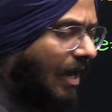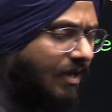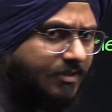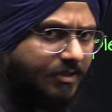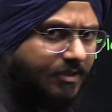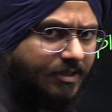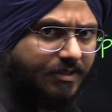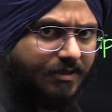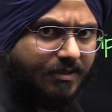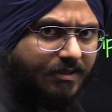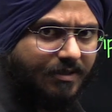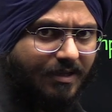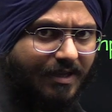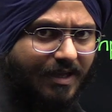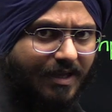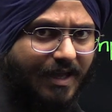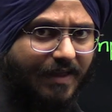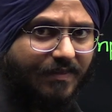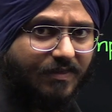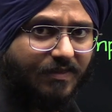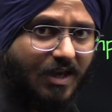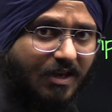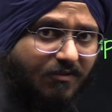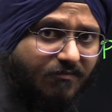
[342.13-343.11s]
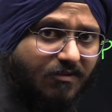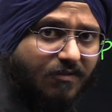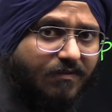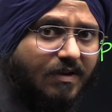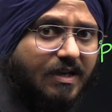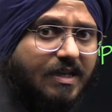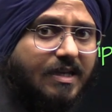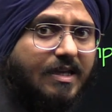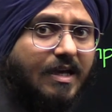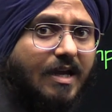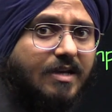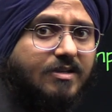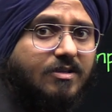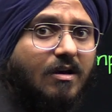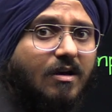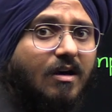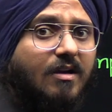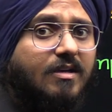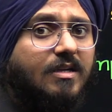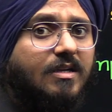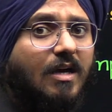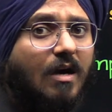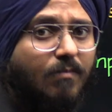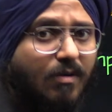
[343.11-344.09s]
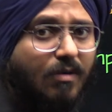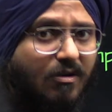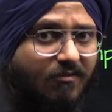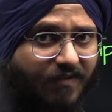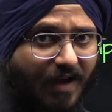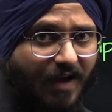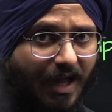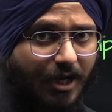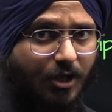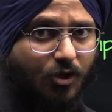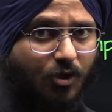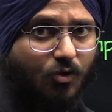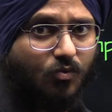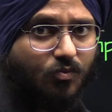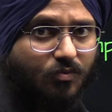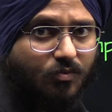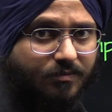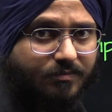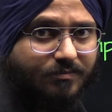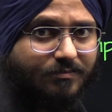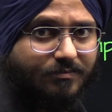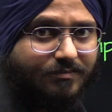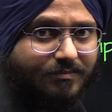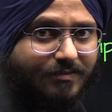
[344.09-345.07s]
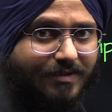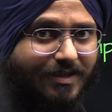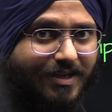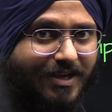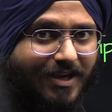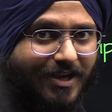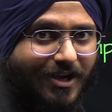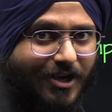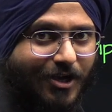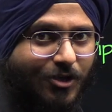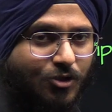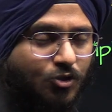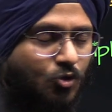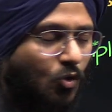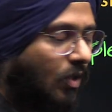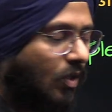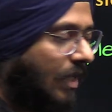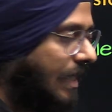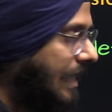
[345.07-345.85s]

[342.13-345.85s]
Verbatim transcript: added. And then we will get a double value. So,